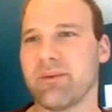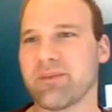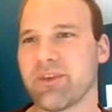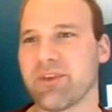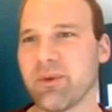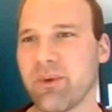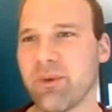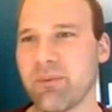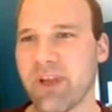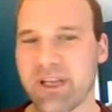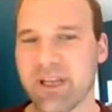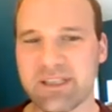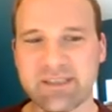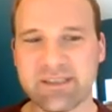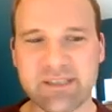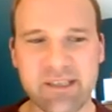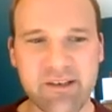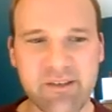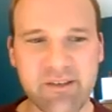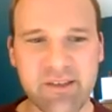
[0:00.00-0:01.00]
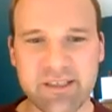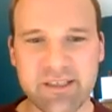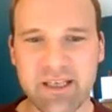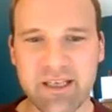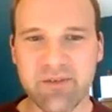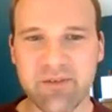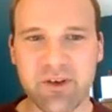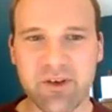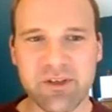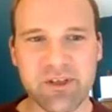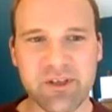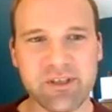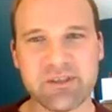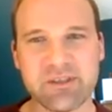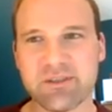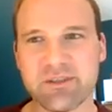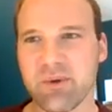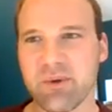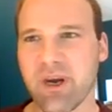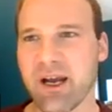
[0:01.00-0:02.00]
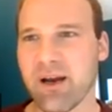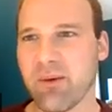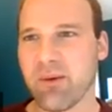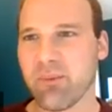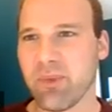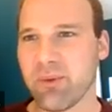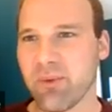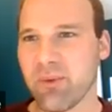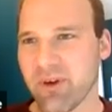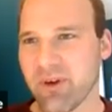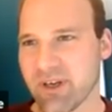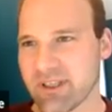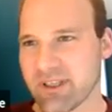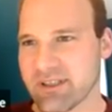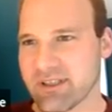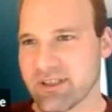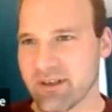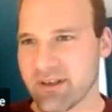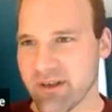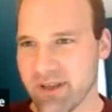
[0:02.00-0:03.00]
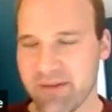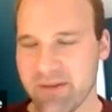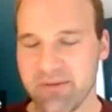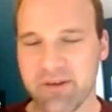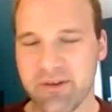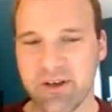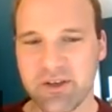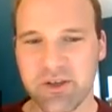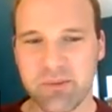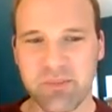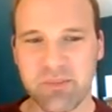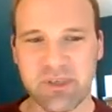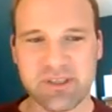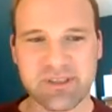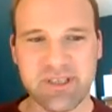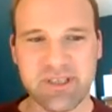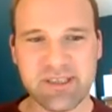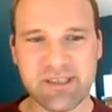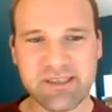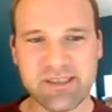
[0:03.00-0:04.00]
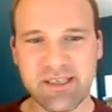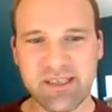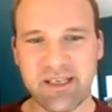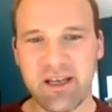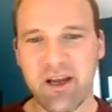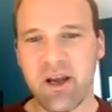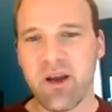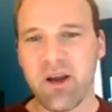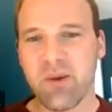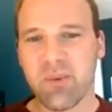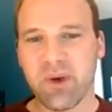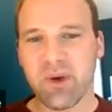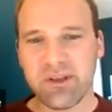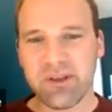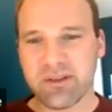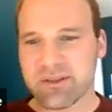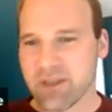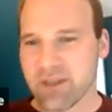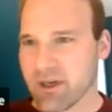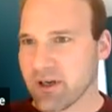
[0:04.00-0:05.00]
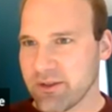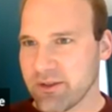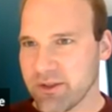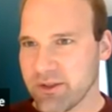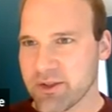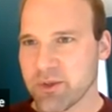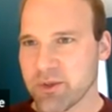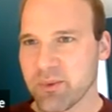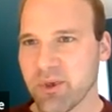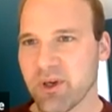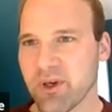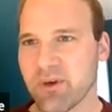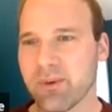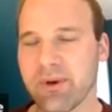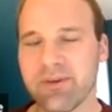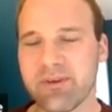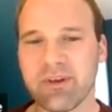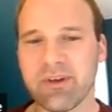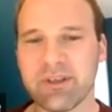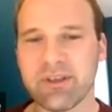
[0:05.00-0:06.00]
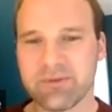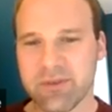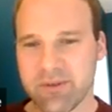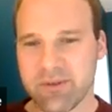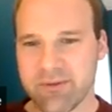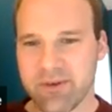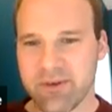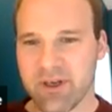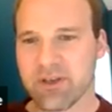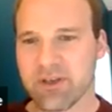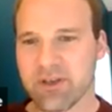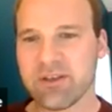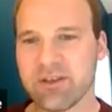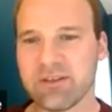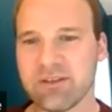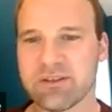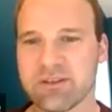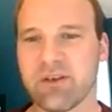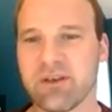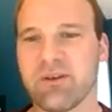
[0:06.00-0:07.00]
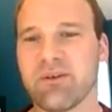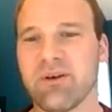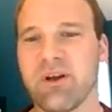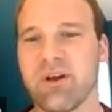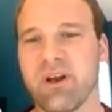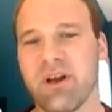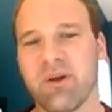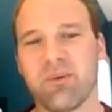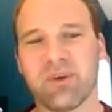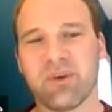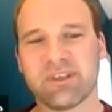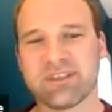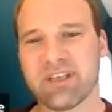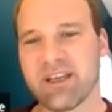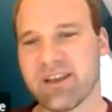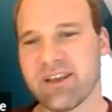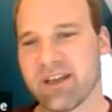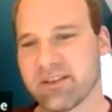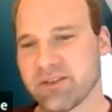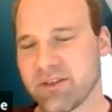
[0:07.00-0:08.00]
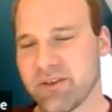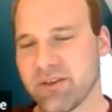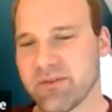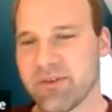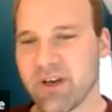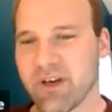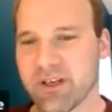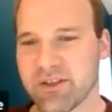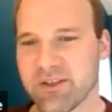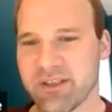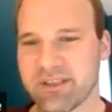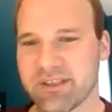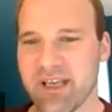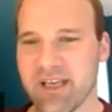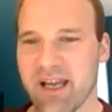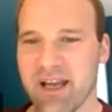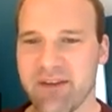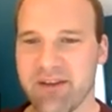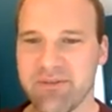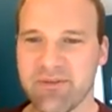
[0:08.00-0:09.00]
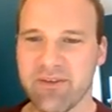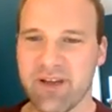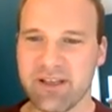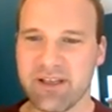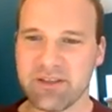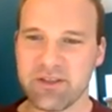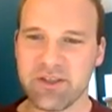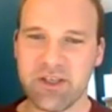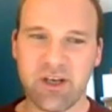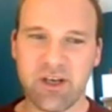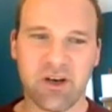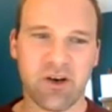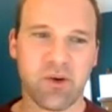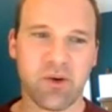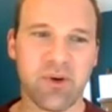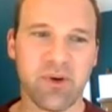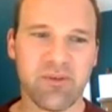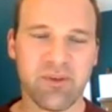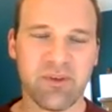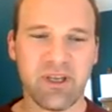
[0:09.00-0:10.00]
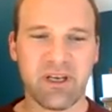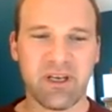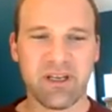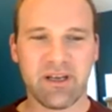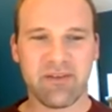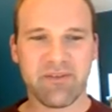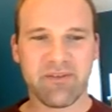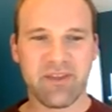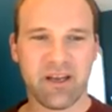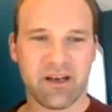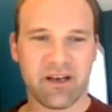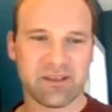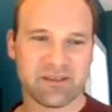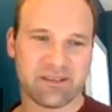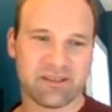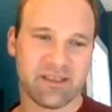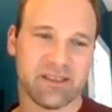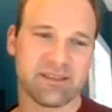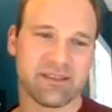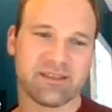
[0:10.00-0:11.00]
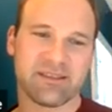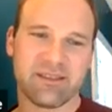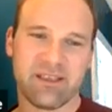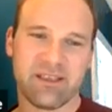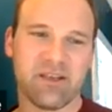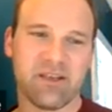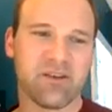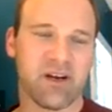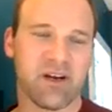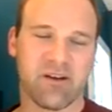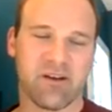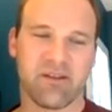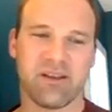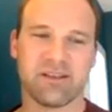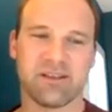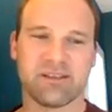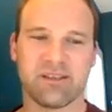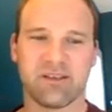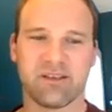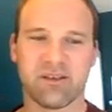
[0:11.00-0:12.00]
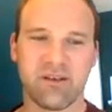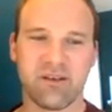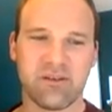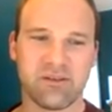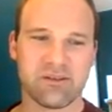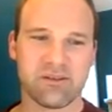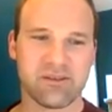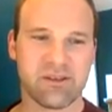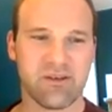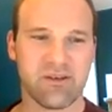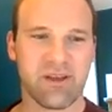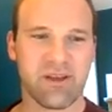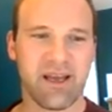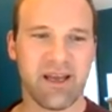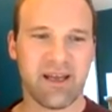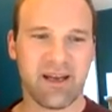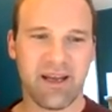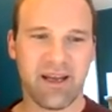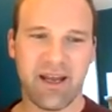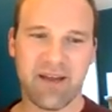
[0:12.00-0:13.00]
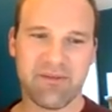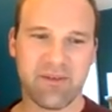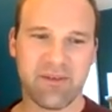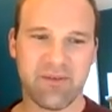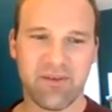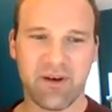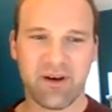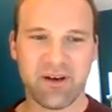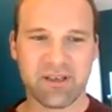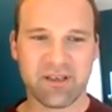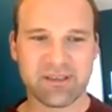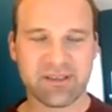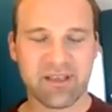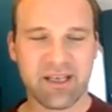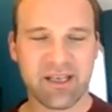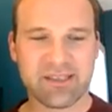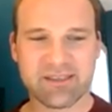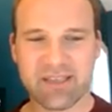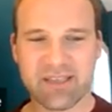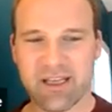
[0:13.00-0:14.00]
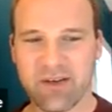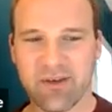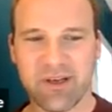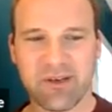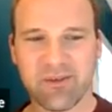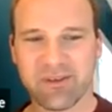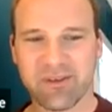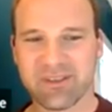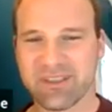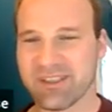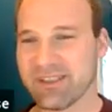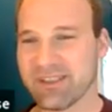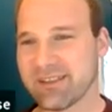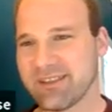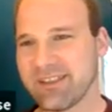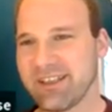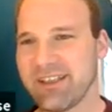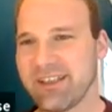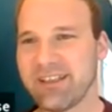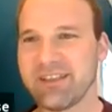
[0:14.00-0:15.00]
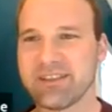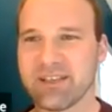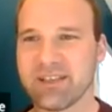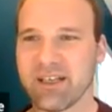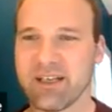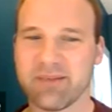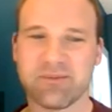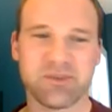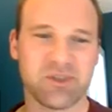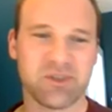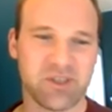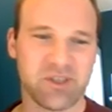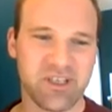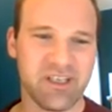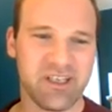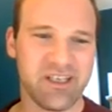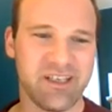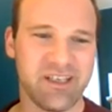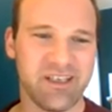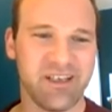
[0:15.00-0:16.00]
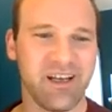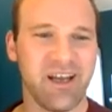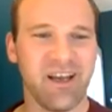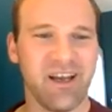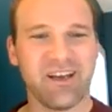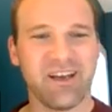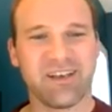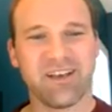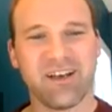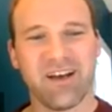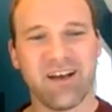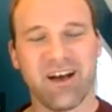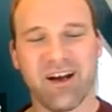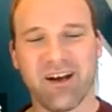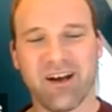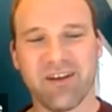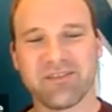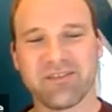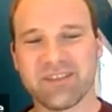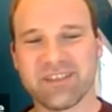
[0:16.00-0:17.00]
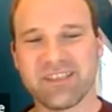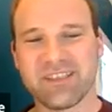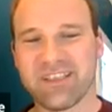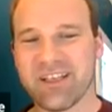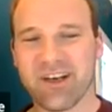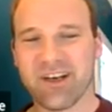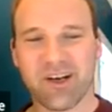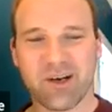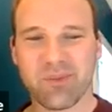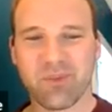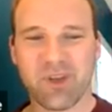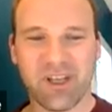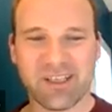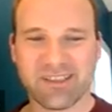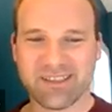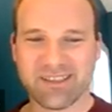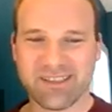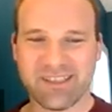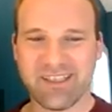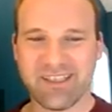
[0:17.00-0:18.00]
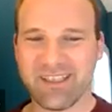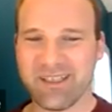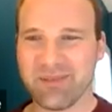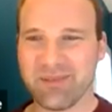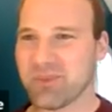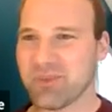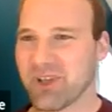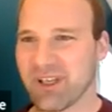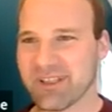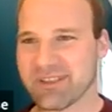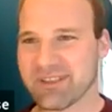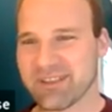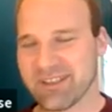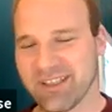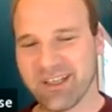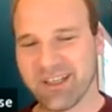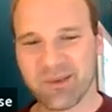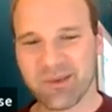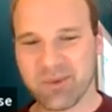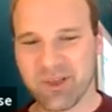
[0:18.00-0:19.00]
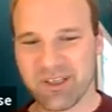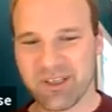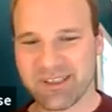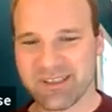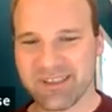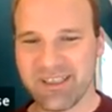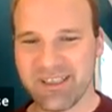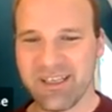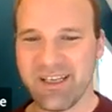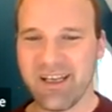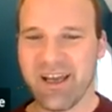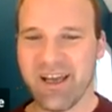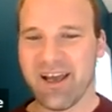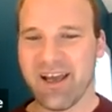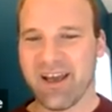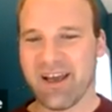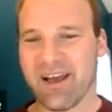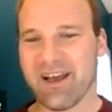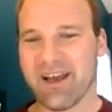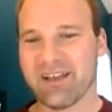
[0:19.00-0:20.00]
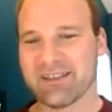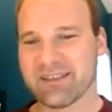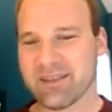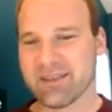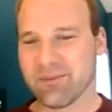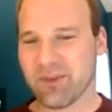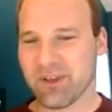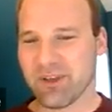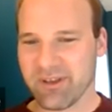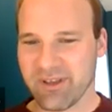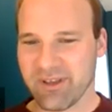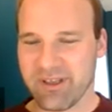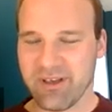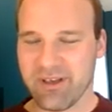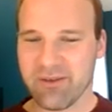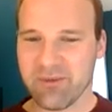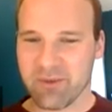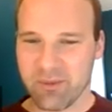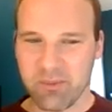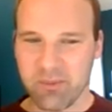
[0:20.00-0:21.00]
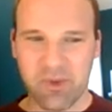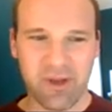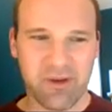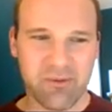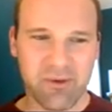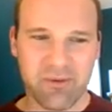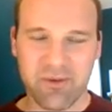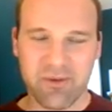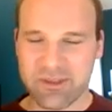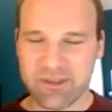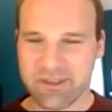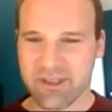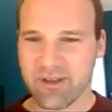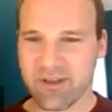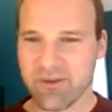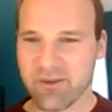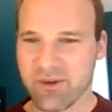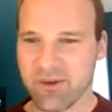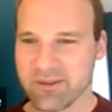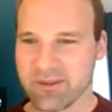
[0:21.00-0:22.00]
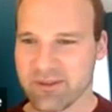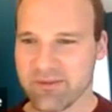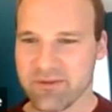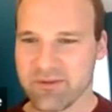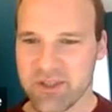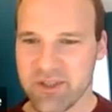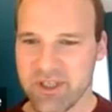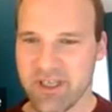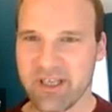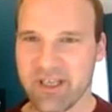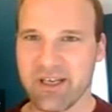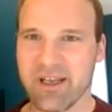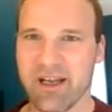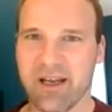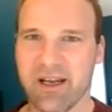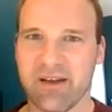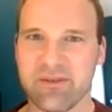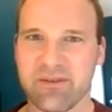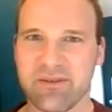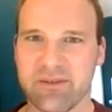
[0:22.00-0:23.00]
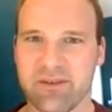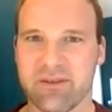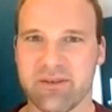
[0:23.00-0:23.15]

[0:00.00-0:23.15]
So when we consider the divergence, we won't consider that function precisely. We'll use our usual equivalence for functions. So we'll say that 2 functions f and g are equivalent if there is a c greater than 0, so that f of r is less than or equal to c times g of cr plus c plus cr plus c, and similarly reversing the roles of g and f.